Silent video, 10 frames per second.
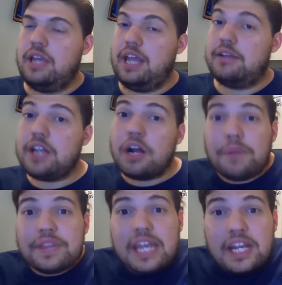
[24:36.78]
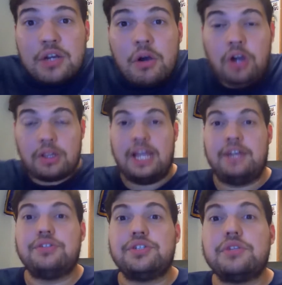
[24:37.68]
And the Hindu
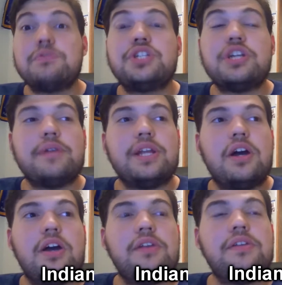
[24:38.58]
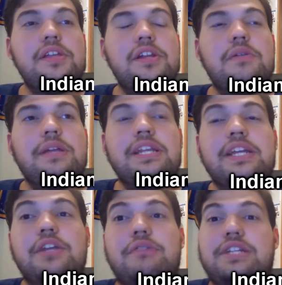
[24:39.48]
hardliners are cheering on,
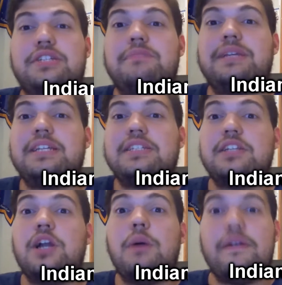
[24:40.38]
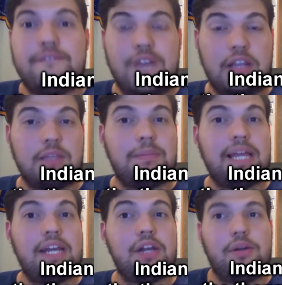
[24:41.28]
Indian aggression because, fuck the
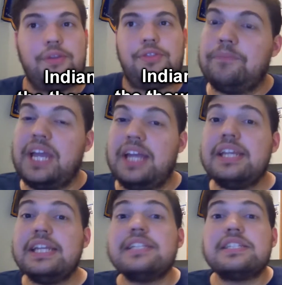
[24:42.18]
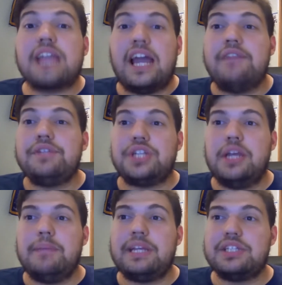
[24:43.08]
planet Earth. And it is kind of a
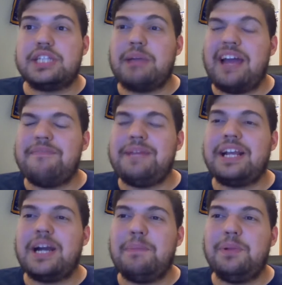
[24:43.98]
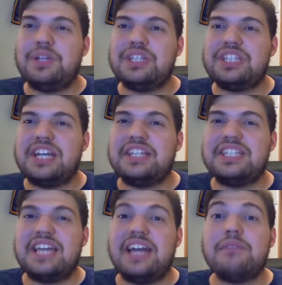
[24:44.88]
shame because there have been a couple good
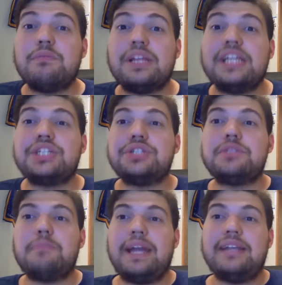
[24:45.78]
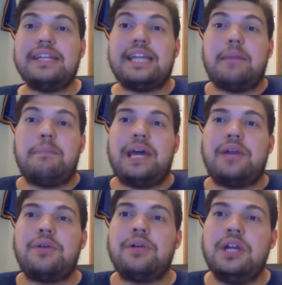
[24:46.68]
signs that relations might get
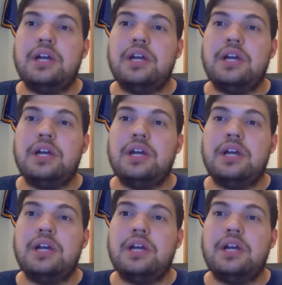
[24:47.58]
better.